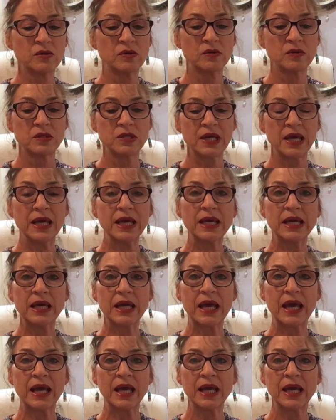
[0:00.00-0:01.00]
take
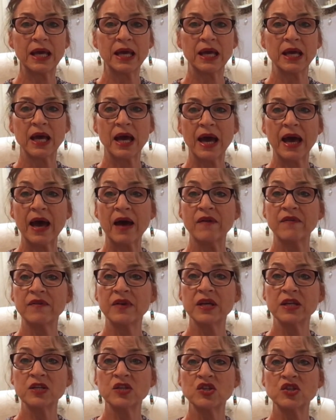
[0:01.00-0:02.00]
a 1/2
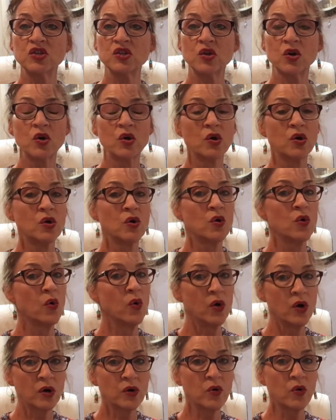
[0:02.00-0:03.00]
inch
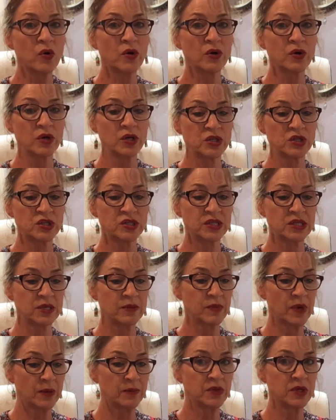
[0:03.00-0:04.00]
or a 1/4 seam.
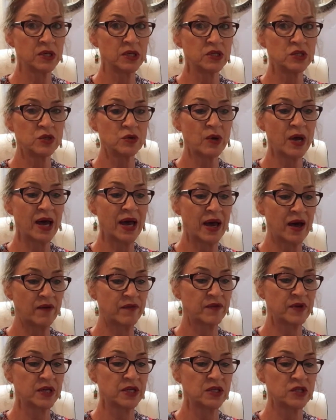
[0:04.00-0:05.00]
I'm going to do a 1/2
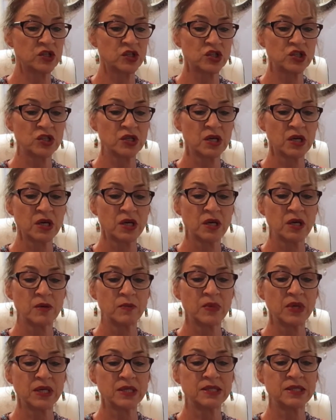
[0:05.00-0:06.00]
inch
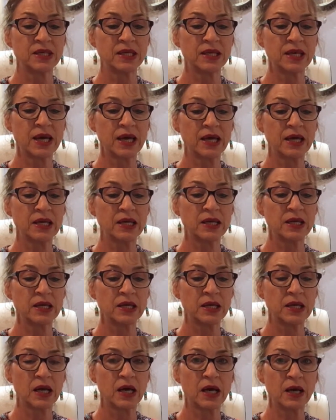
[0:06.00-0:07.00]
because again,
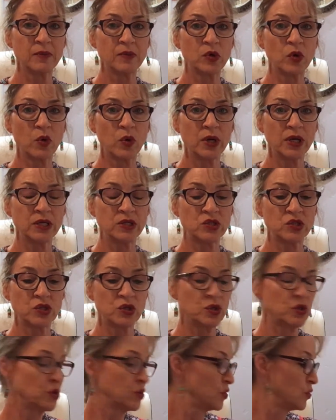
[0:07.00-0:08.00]
I'm going
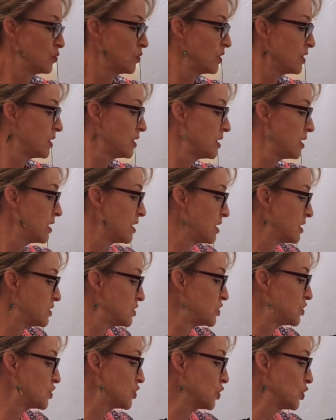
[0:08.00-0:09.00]
to
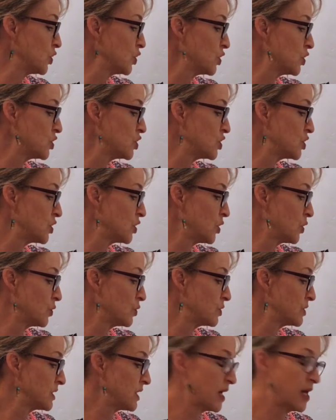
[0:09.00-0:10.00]
serge
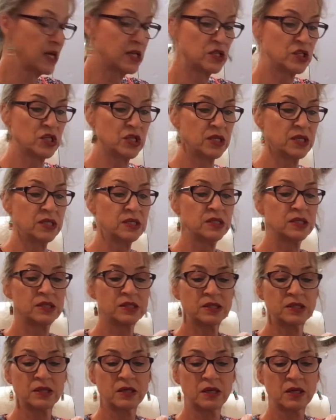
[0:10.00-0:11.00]
those
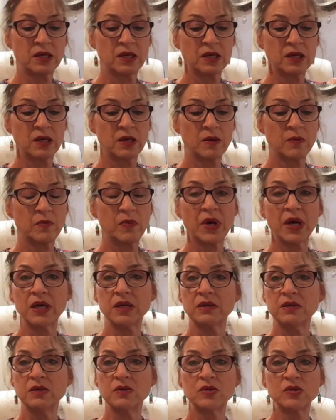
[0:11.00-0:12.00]
edges, but
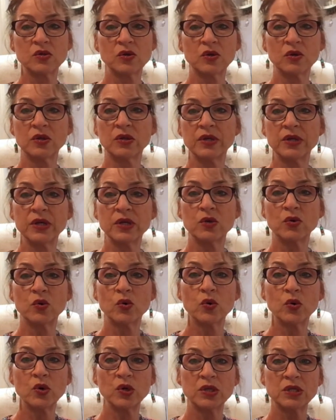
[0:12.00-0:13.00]
you certainly
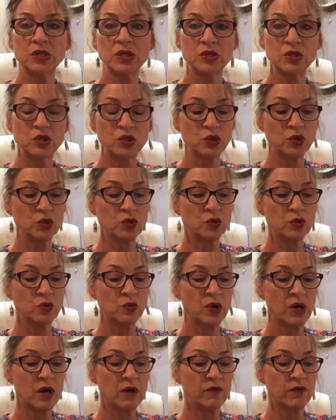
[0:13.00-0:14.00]
could do
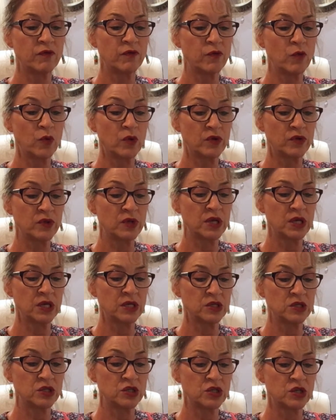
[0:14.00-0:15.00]
a 1/4
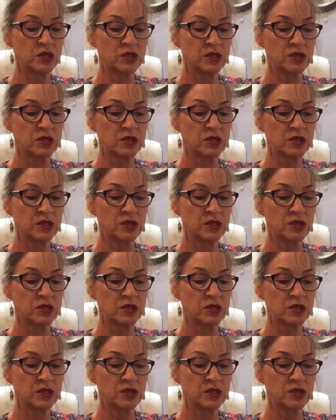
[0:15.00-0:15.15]
inch,